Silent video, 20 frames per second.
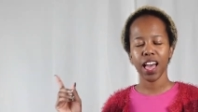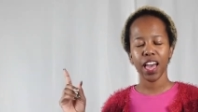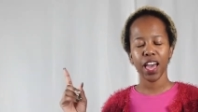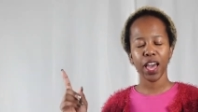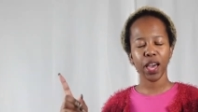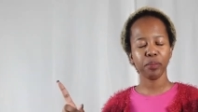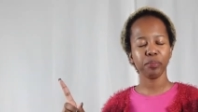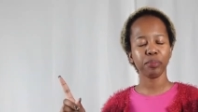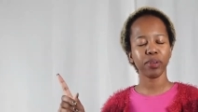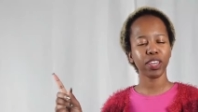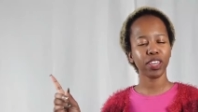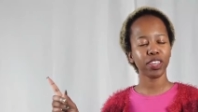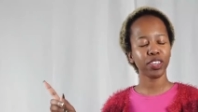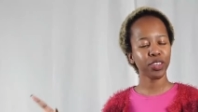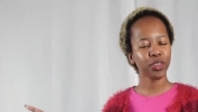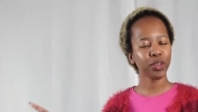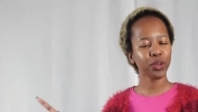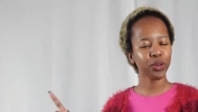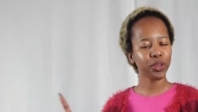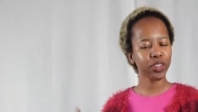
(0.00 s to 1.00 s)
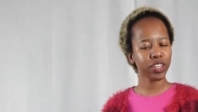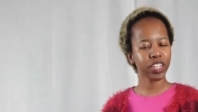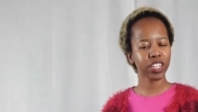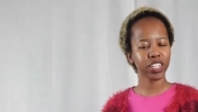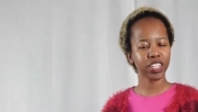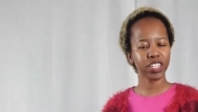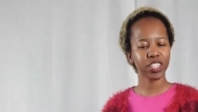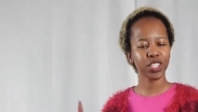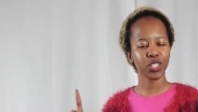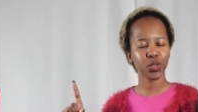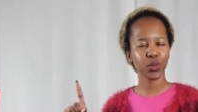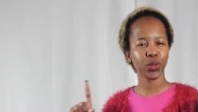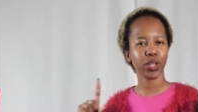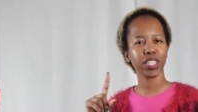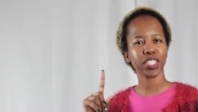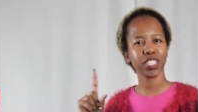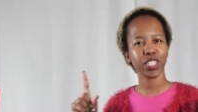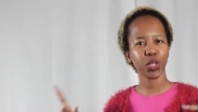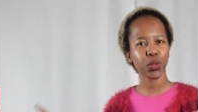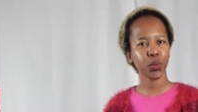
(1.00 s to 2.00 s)
Happy New Year
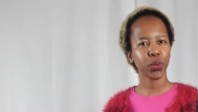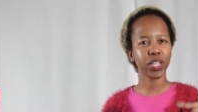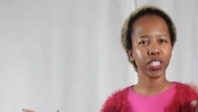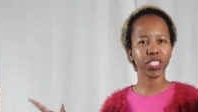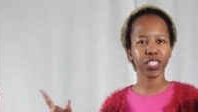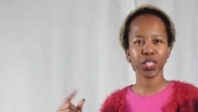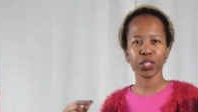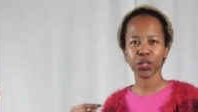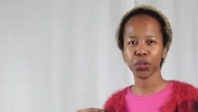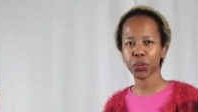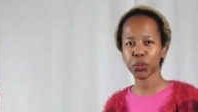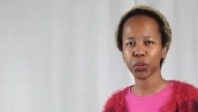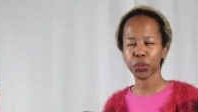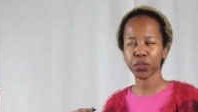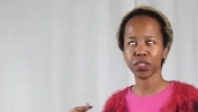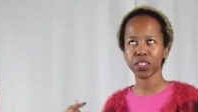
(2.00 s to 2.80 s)
2022.